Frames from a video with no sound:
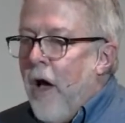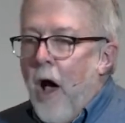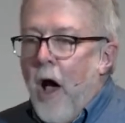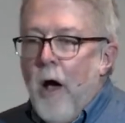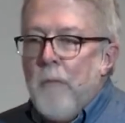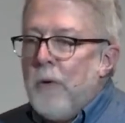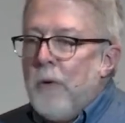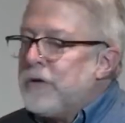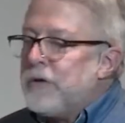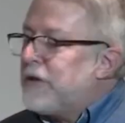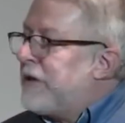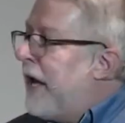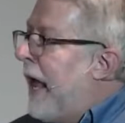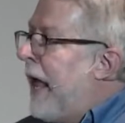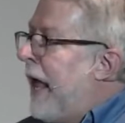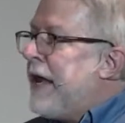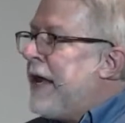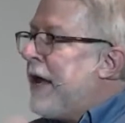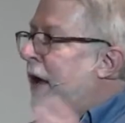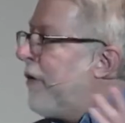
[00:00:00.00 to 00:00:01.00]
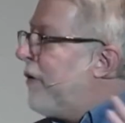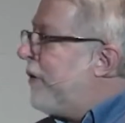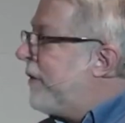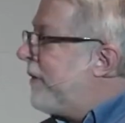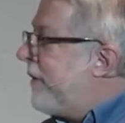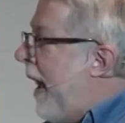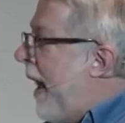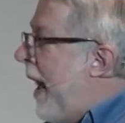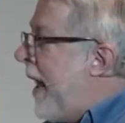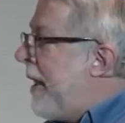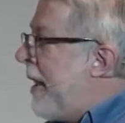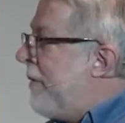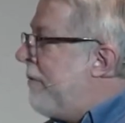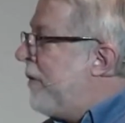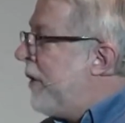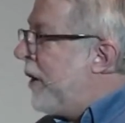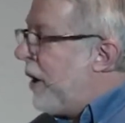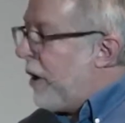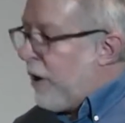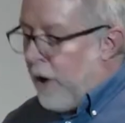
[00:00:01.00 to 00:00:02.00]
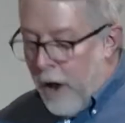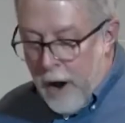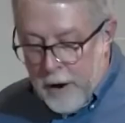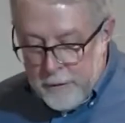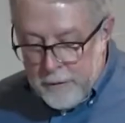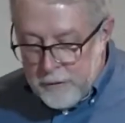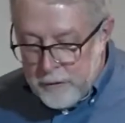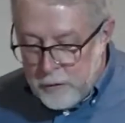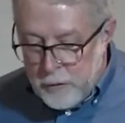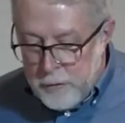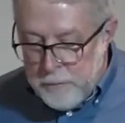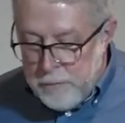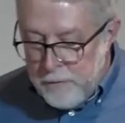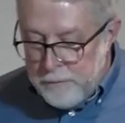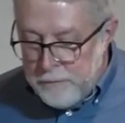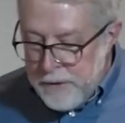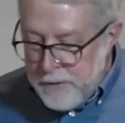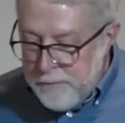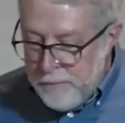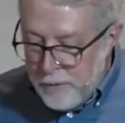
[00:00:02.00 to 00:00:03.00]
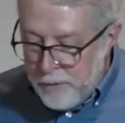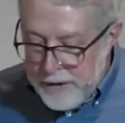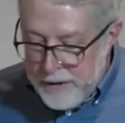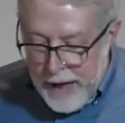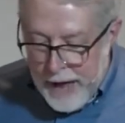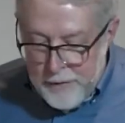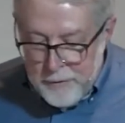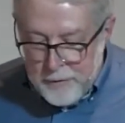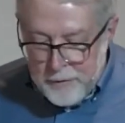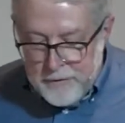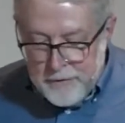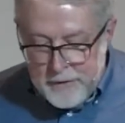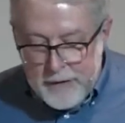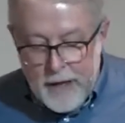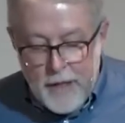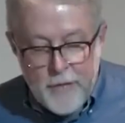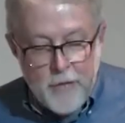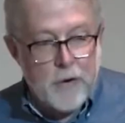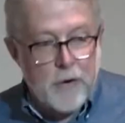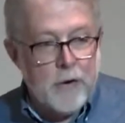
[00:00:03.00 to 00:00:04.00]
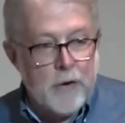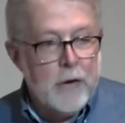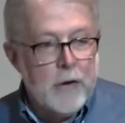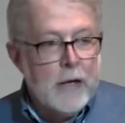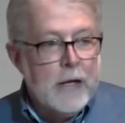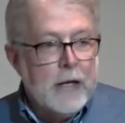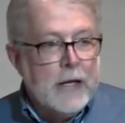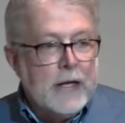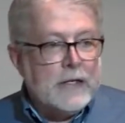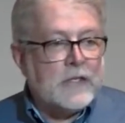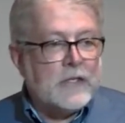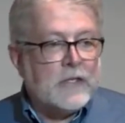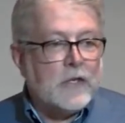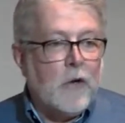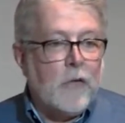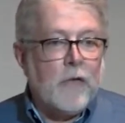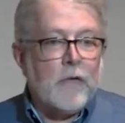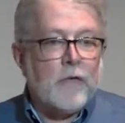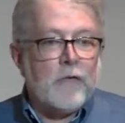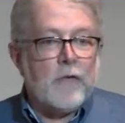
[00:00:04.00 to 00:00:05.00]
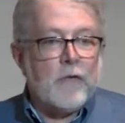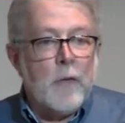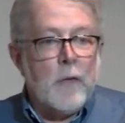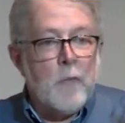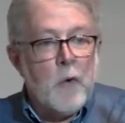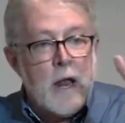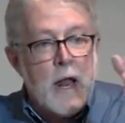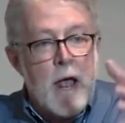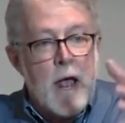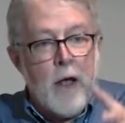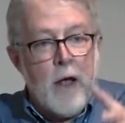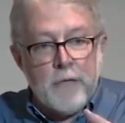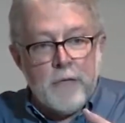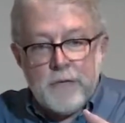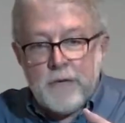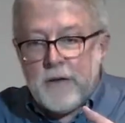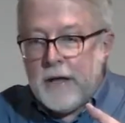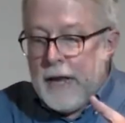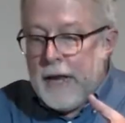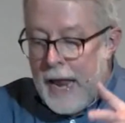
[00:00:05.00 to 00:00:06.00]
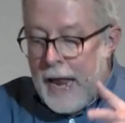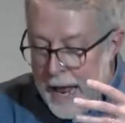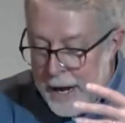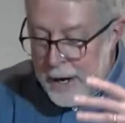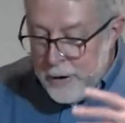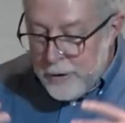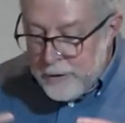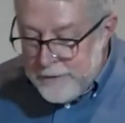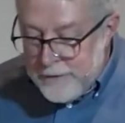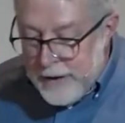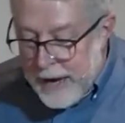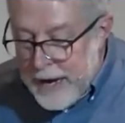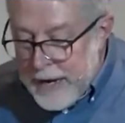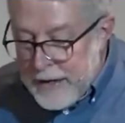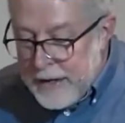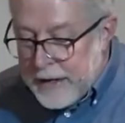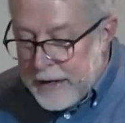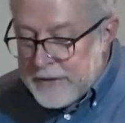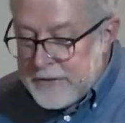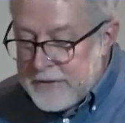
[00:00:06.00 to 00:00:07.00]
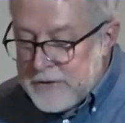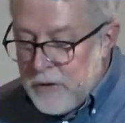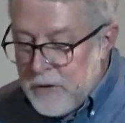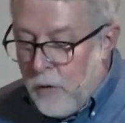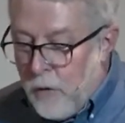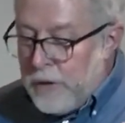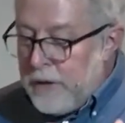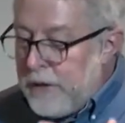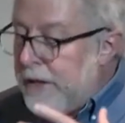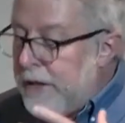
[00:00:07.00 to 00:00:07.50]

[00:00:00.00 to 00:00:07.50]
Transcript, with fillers: Almost any other time that a large group of people gather together, it's so that someone else can entertain us or